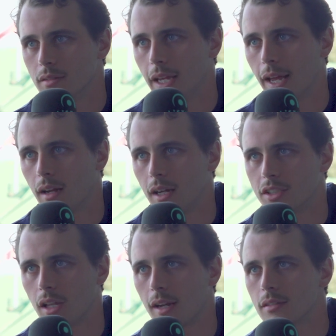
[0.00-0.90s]
yeah, I
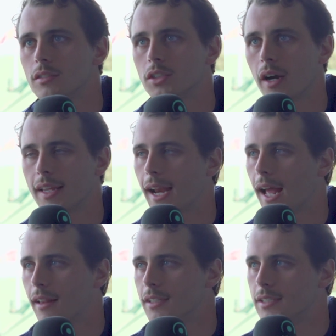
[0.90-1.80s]
just like trying to get
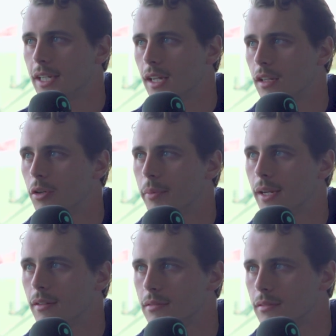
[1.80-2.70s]
out of the city a little
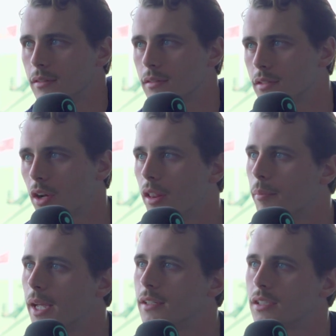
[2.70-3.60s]
bit and going to the
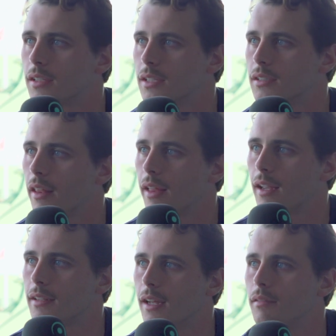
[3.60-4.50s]
beach and things like that. Yeah,